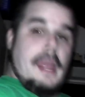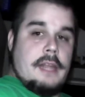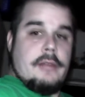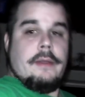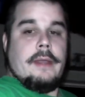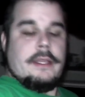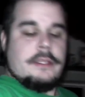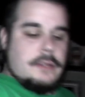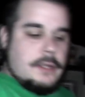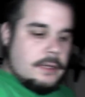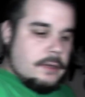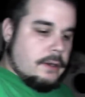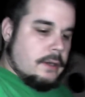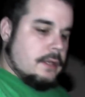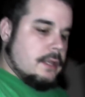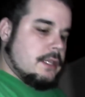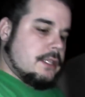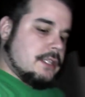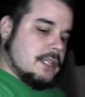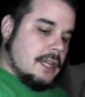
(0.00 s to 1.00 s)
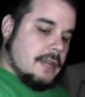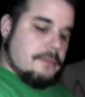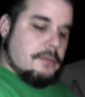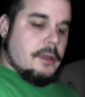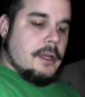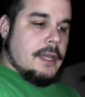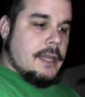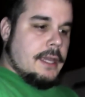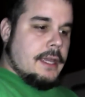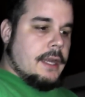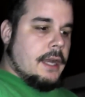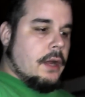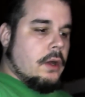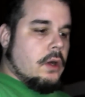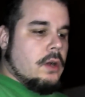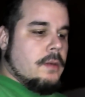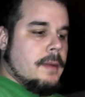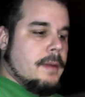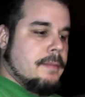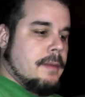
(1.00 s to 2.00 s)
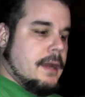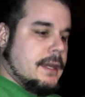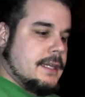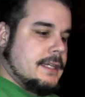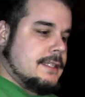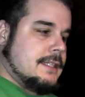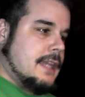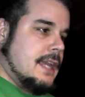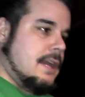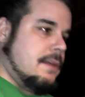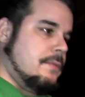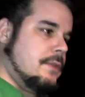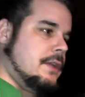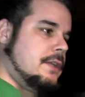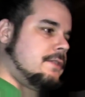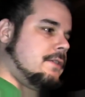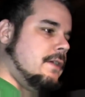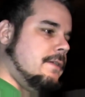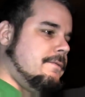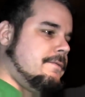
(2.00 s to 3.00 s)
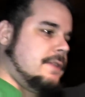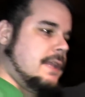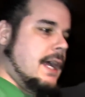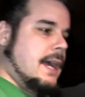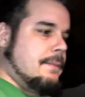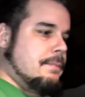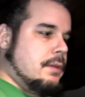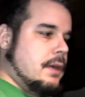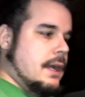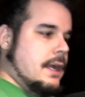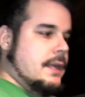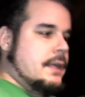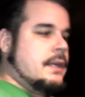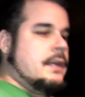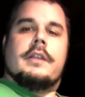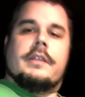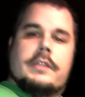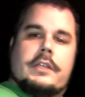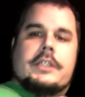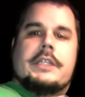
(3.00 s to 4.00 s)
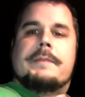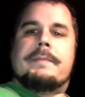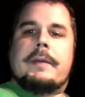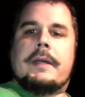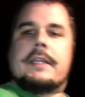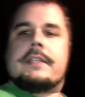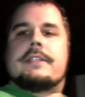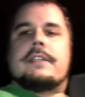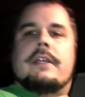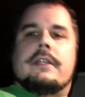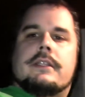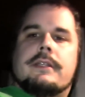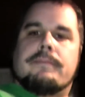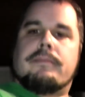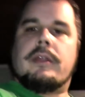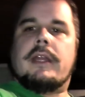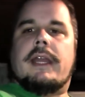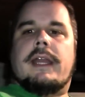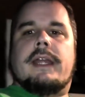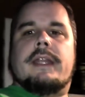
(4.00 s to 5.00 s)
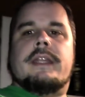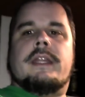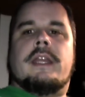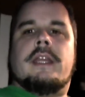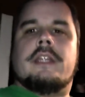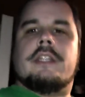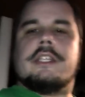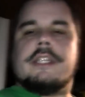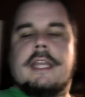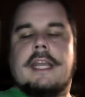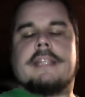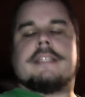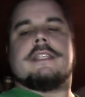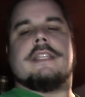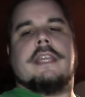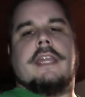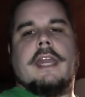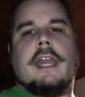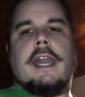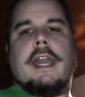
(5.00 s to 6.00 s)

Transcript: Anyway, so I go into the Subway and I order my brekkie sandwich on flatbread. So she busts out the bread, she gets the